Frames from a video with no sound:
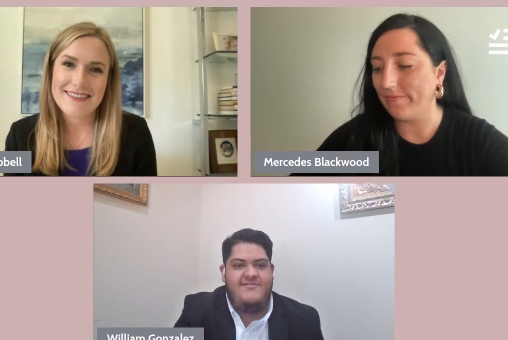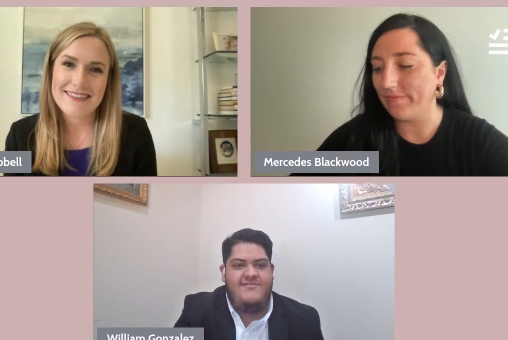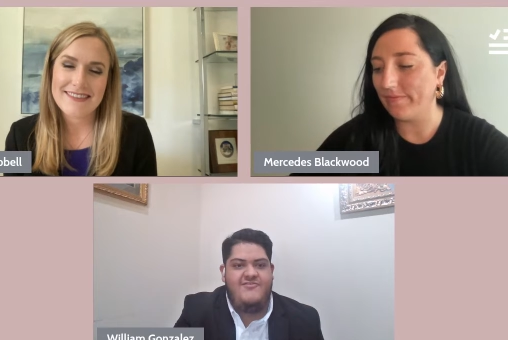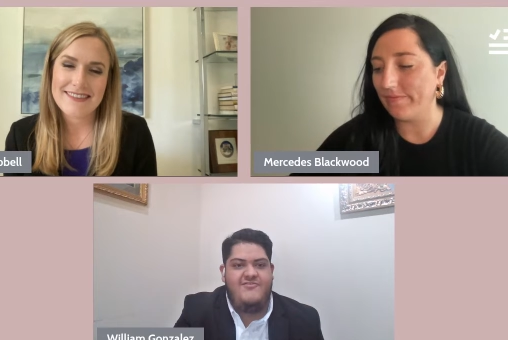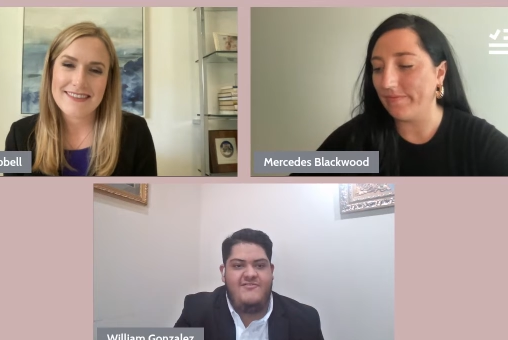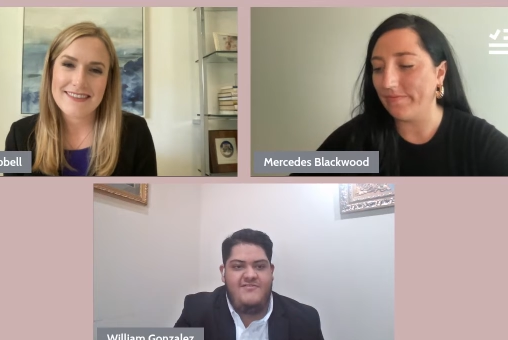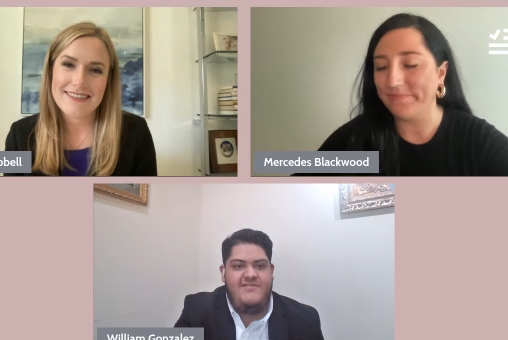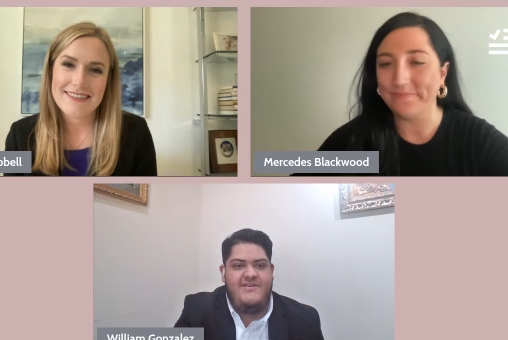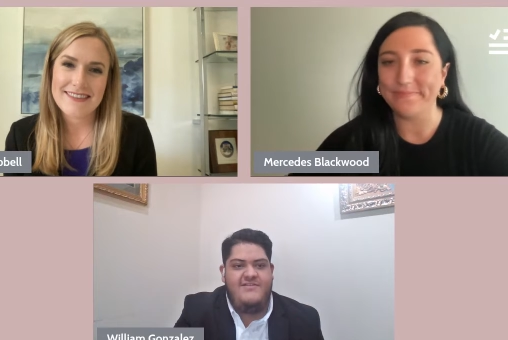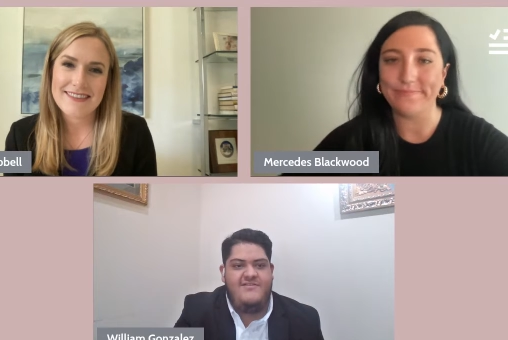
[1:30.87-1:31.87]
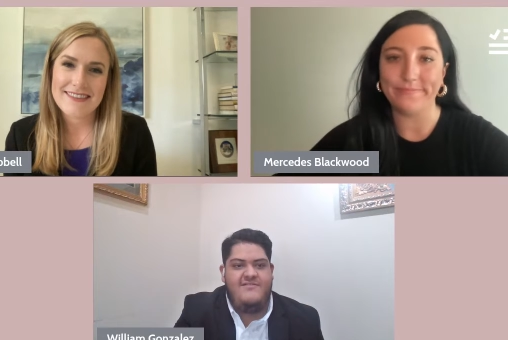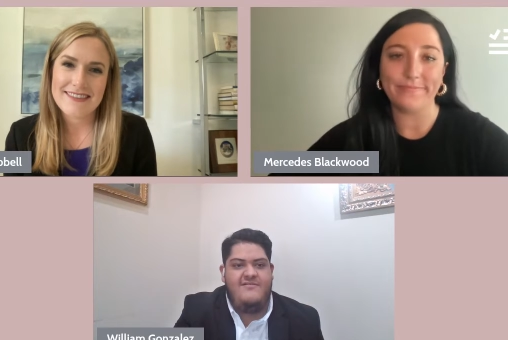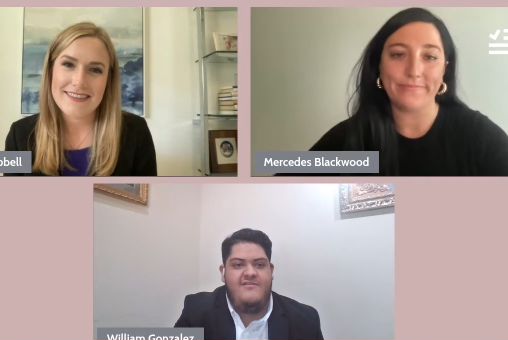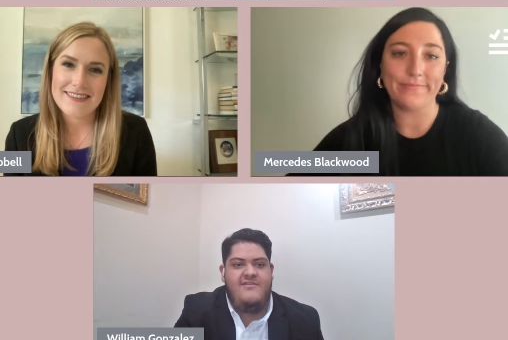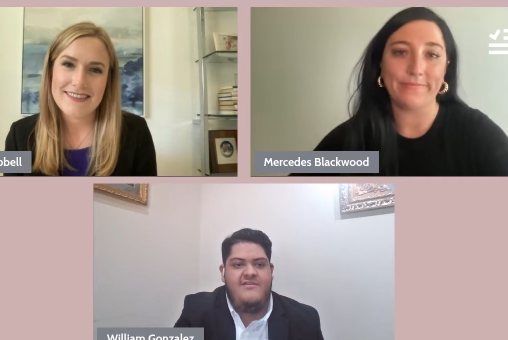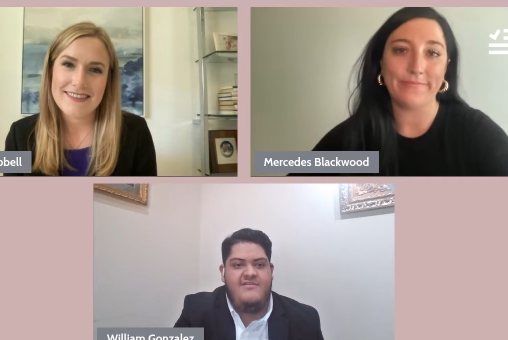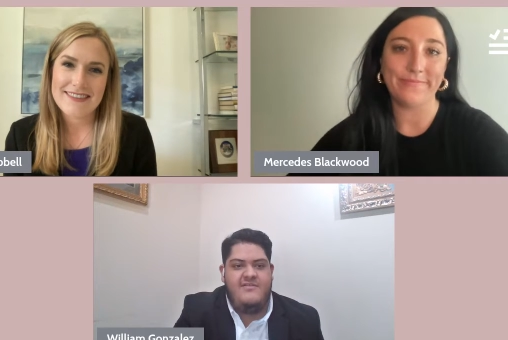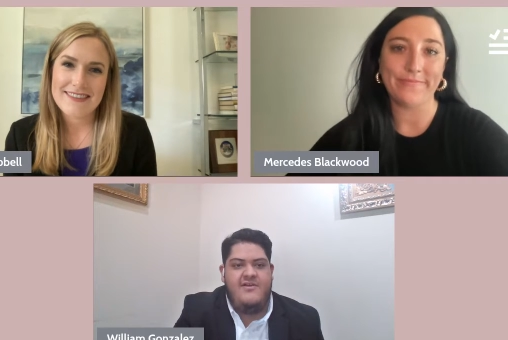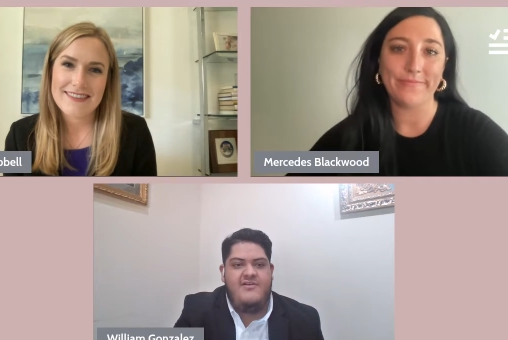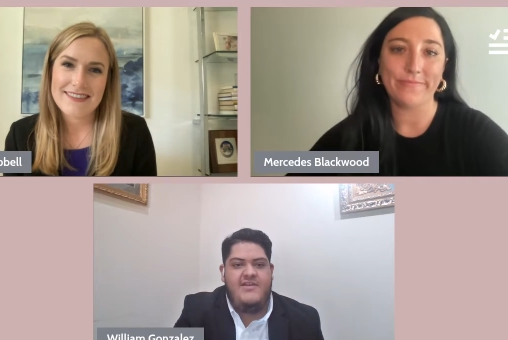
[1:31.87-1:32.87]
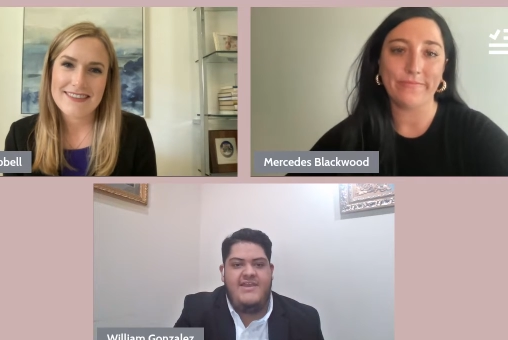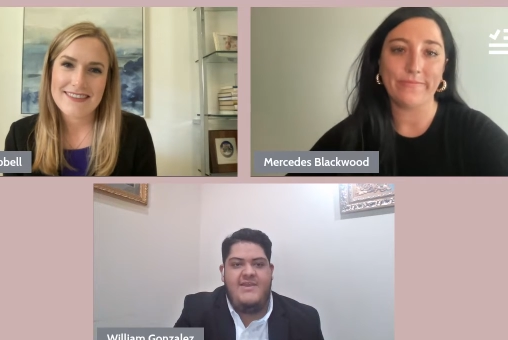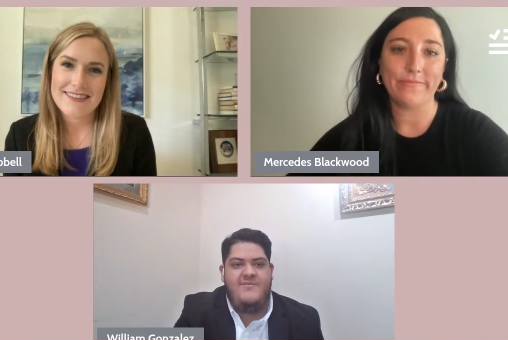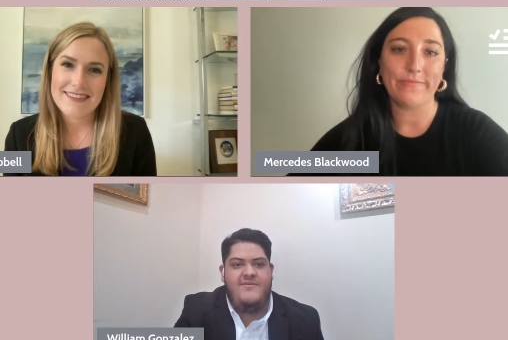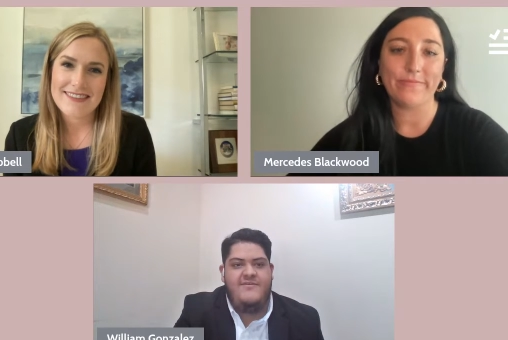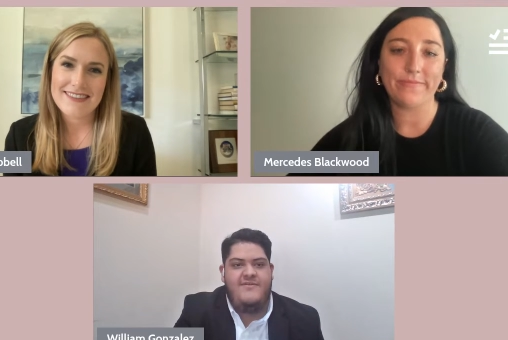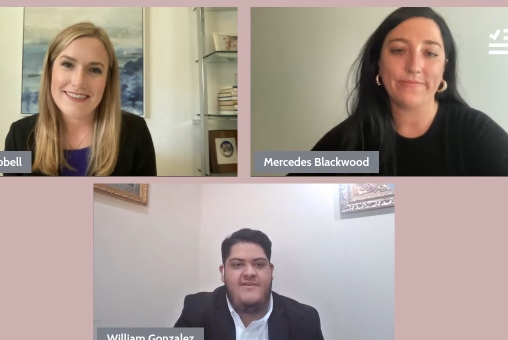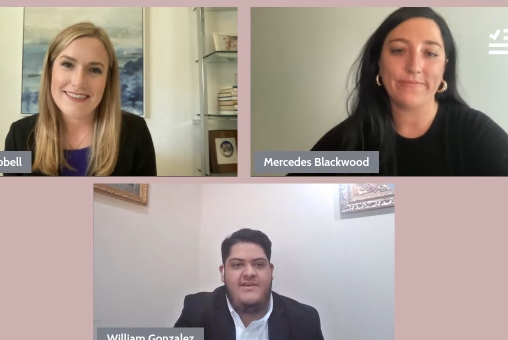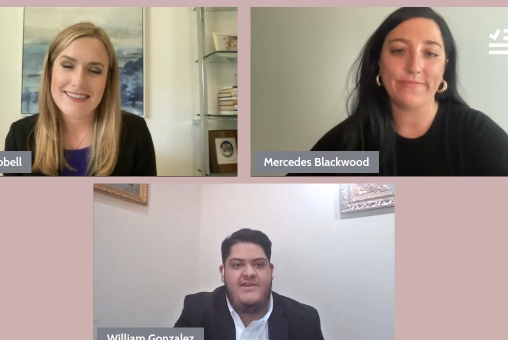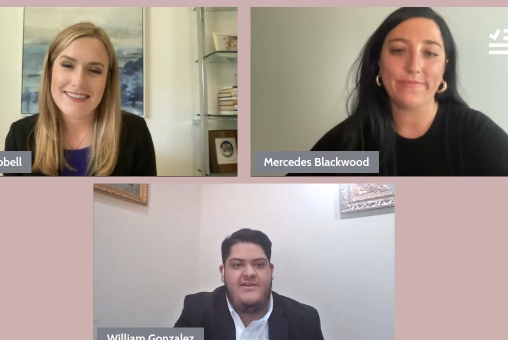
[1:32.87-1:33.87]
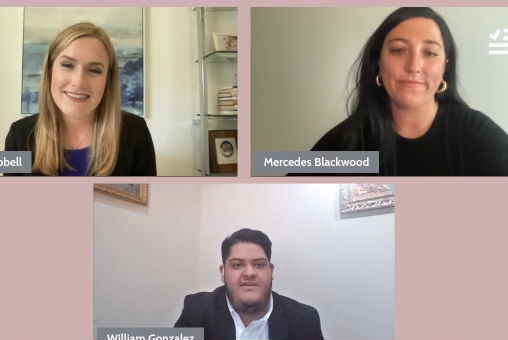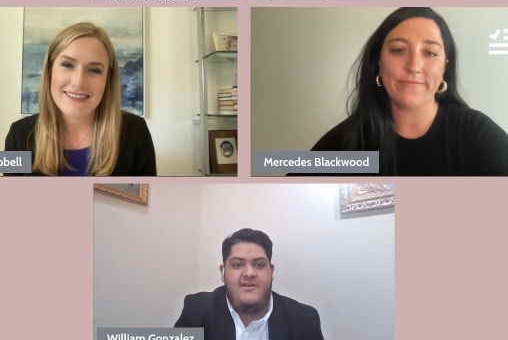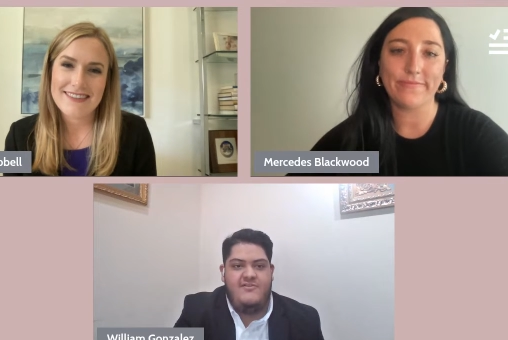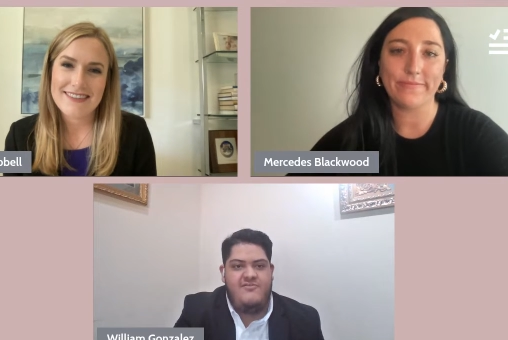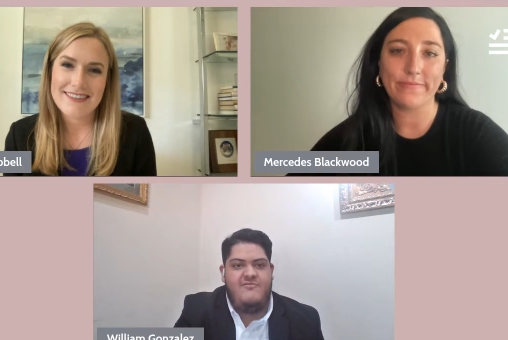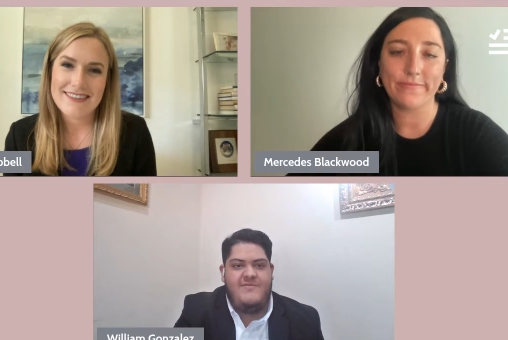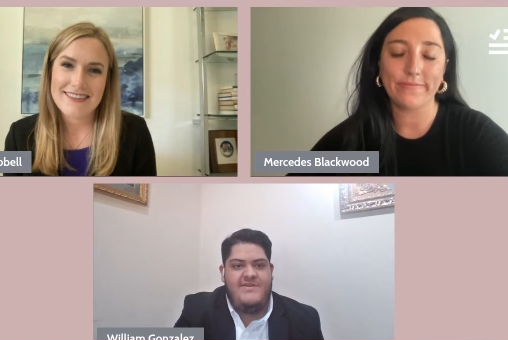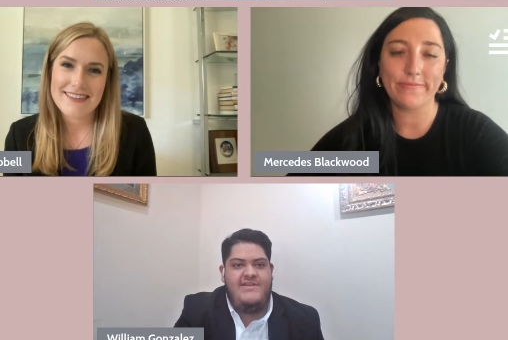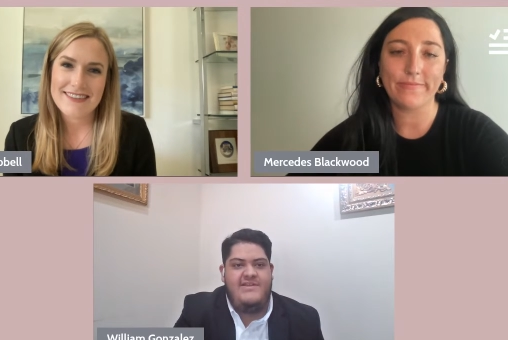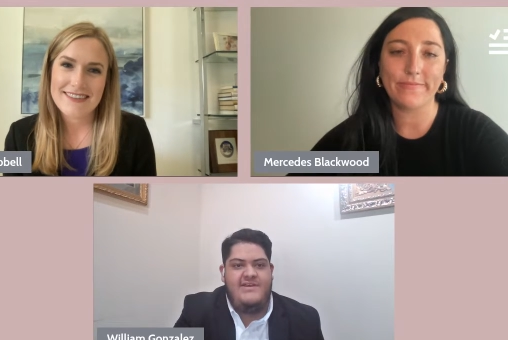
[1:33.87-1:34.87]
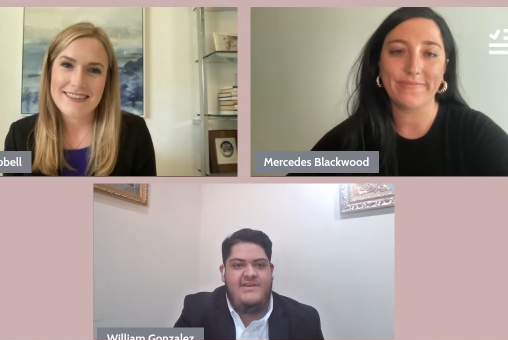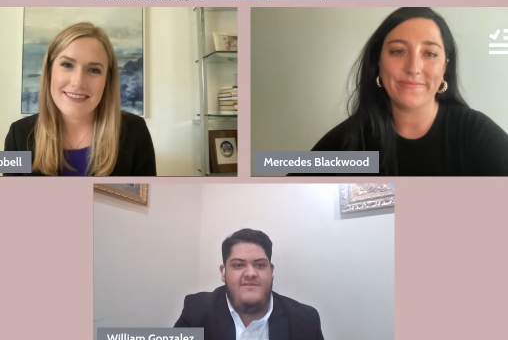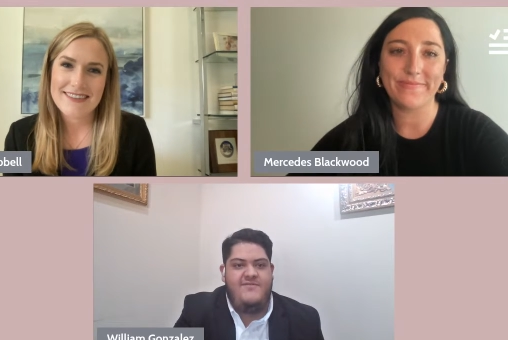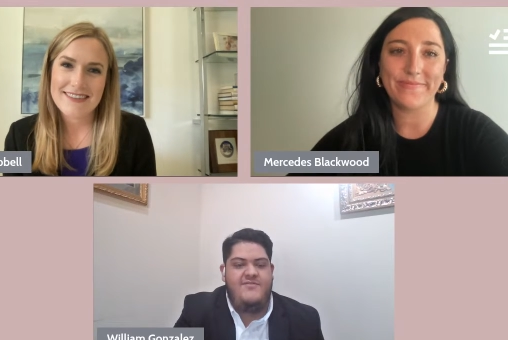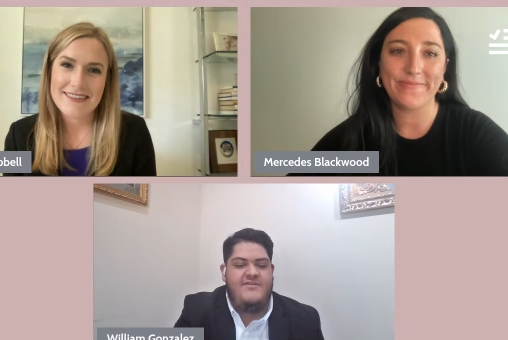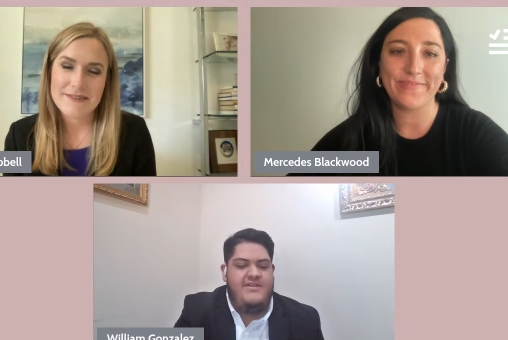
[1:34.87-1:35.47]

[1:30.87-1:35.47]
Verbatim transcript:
Speaker 1: to introduce y'all to Tara Campbell, Congresswoman uh, if you would